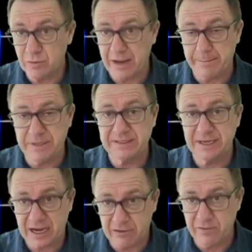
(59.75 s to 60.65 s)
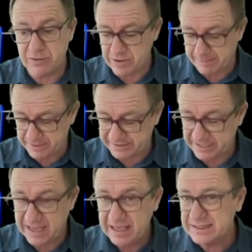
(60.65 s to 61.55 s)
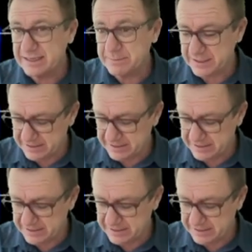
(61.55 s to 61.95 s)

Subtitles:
numbers are real numbers. And something